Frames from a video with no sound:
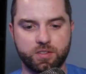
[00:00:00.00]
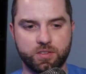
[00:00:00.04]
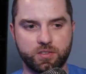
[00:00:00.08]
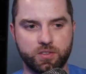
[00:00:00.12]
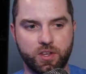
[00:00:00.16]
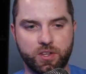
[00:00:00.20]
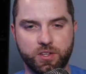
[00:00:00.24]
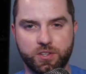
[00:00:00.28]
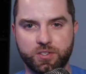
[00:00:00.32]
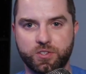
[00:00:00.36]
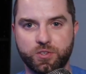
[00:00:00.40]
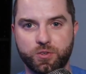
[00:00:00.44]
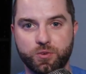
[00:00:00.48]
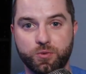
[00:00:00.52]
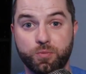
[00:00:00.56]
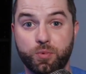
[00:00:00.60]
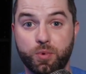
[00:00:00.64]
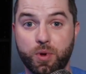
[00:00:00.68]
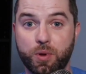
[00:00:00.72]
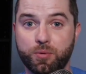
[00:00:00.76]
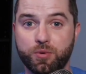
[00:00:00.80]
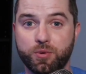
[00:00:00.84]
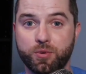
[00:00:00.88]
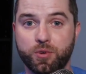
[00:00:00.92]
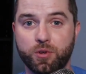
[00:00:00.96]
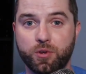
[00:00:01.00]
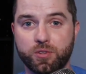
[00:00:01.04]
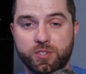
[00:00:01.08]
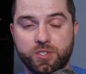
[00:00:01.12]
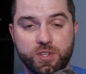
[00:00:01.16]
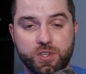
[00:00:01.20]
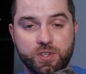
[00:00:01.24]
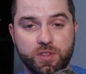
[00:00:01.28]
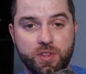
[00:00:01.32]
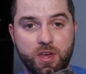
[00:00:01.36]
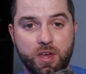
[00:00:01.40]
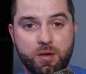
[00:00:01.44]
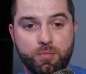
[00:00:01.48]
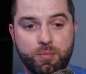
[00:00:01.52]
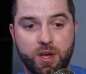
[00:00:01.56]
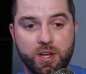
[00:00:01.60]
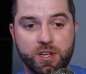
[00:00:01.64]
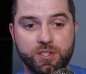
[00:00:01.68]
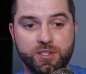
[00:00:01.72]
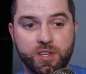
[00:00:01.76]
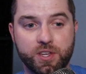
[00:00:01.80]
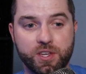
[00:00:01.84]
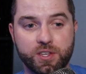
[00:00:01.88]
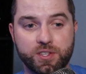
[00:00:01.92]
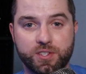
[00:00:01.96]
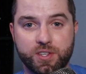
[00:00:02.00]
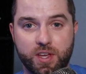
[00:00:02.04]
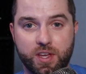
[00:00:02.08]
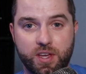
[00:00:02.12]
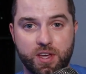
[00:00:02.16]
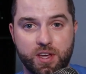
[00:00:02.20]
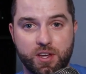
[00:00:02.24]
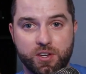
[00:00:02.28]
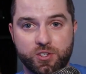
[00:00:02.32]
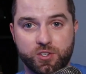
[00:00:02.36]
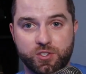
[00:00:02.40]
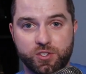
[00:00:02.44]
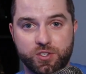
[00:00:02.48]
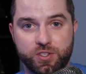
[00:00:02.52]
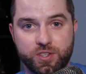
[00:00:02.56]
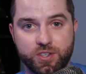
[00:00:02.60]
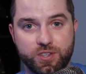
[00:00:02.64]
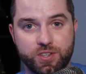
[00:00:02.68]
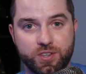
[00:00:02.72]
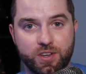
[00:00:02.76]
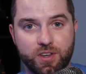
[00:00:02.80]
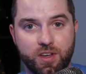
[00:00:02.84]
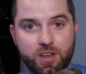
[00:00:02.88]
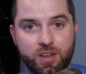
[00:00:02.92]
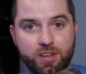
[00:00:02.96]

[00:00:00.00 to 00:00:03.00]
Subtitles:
As you probably noticed in that mic test, I actually